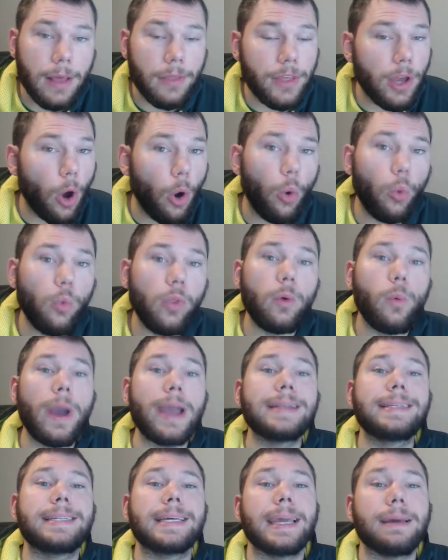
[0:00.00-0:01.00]
The only
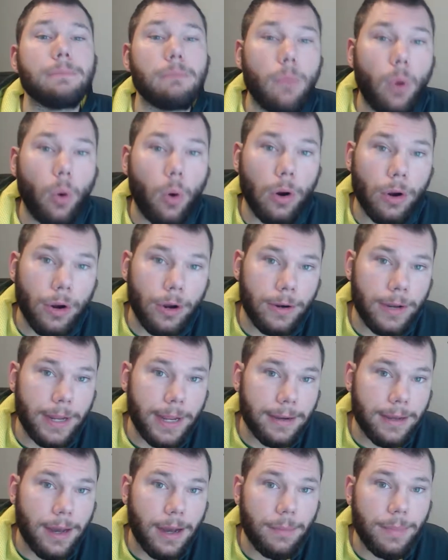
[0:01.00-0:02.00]
way to get more earned
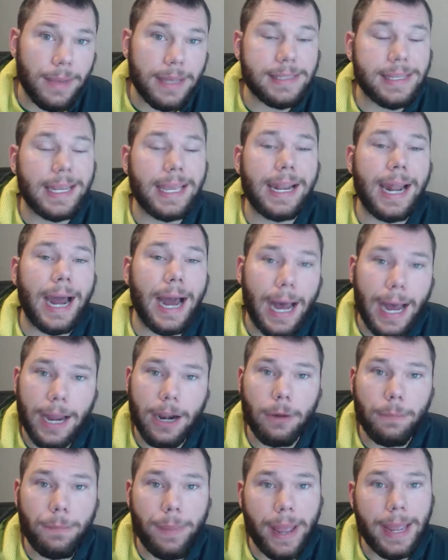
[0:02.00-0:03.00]
income is to get a
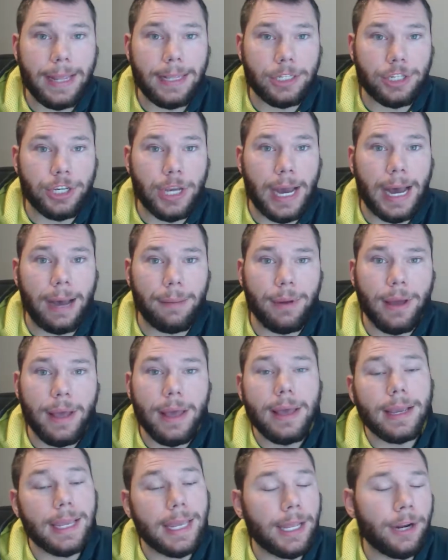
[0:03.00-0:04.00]
higher paying job,
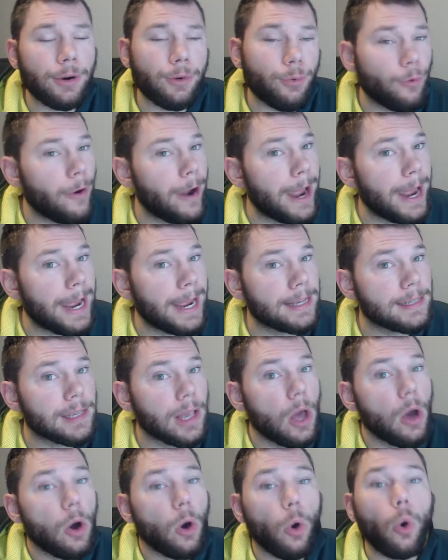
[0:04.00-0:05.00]
get a raise,
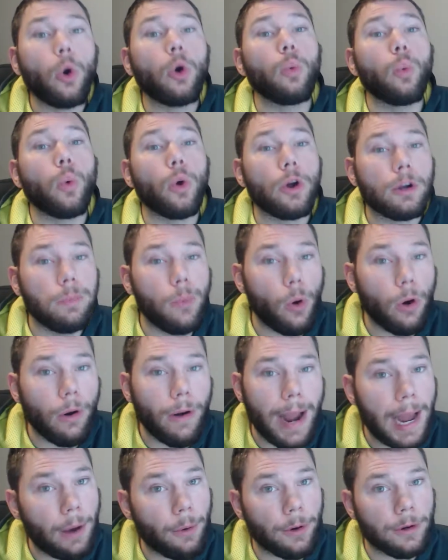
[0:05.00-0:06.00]
or work more
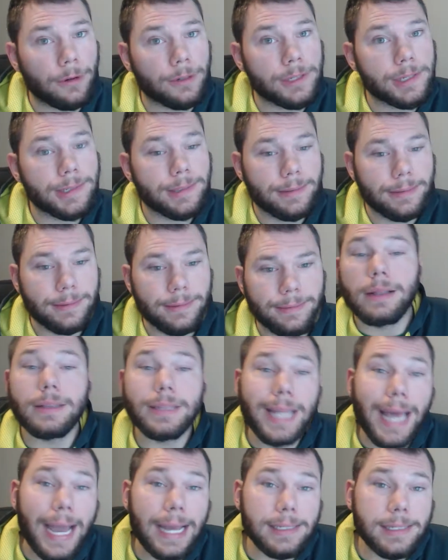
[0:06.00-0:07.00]
hours.
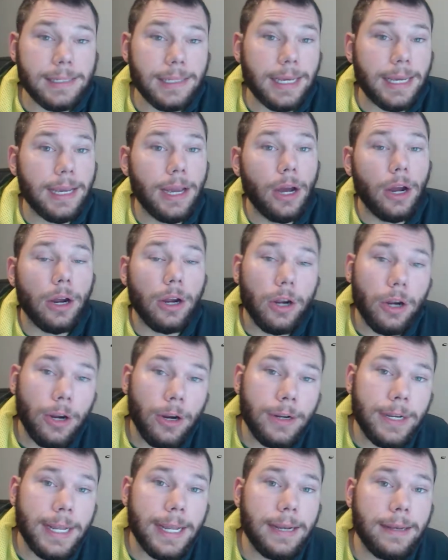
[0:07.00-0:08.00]
Lastly,
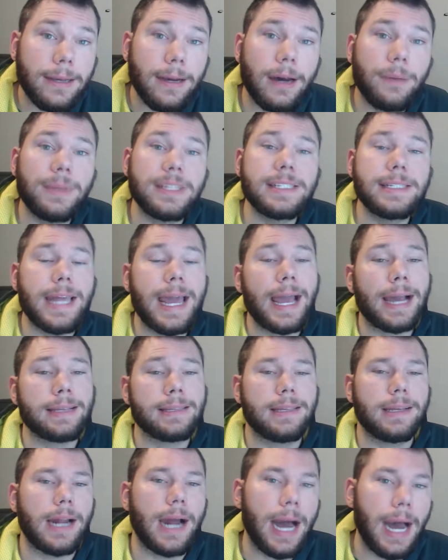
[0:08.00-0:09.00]
earned income is
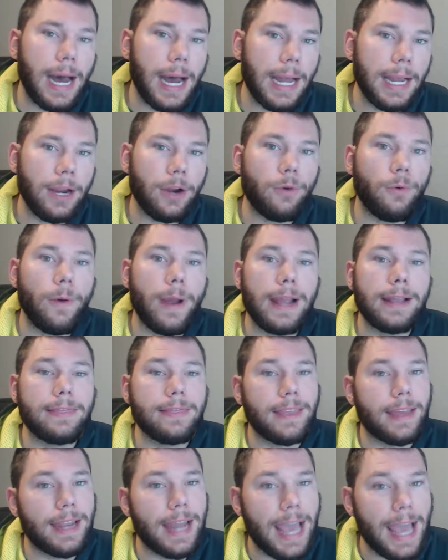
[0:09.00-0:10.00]
taxed at a higher rate
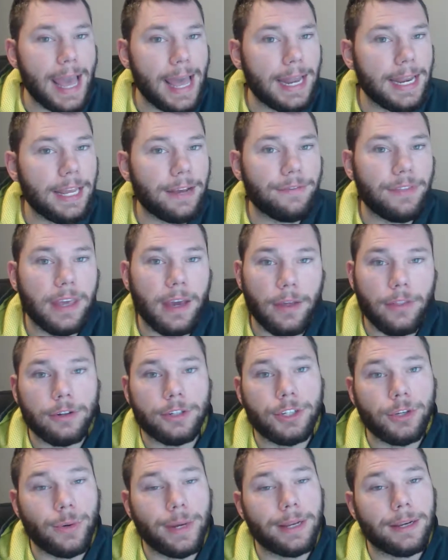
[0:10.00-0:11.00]
than any of the other
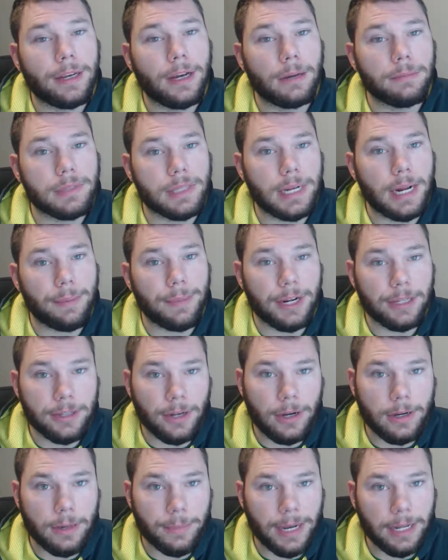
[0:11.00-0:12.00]
two incomes that I'm going to
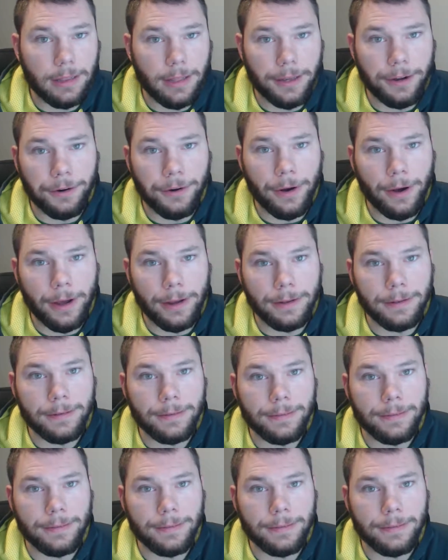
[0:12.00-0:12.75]
talk about later on.